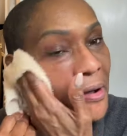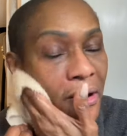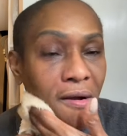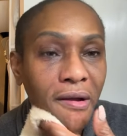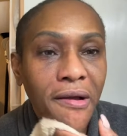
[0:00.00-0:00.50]

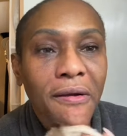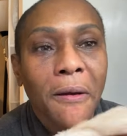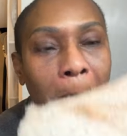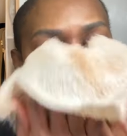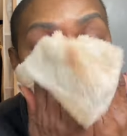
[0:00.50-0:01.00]

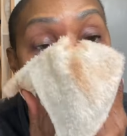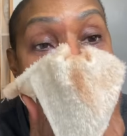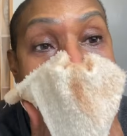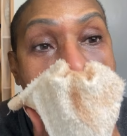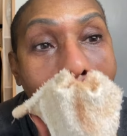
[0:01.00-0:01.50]

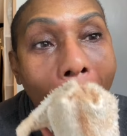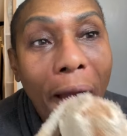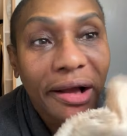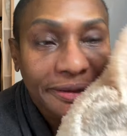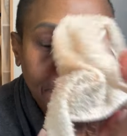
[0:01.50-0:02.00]

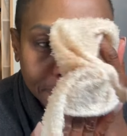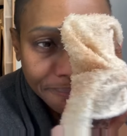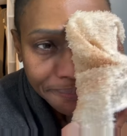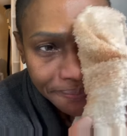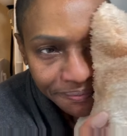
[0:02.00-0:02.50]

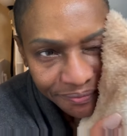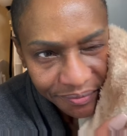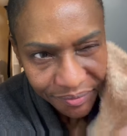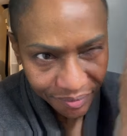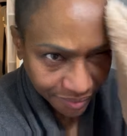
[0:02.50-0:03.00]

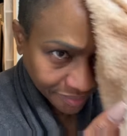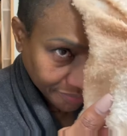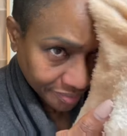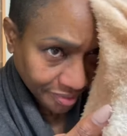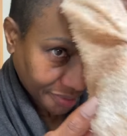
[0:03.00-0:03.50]

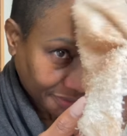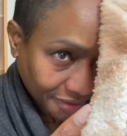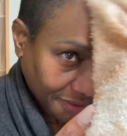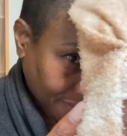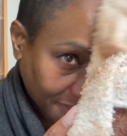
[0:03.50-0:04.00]

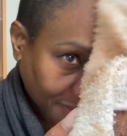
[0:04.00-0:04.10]
No one is speaking in this clip.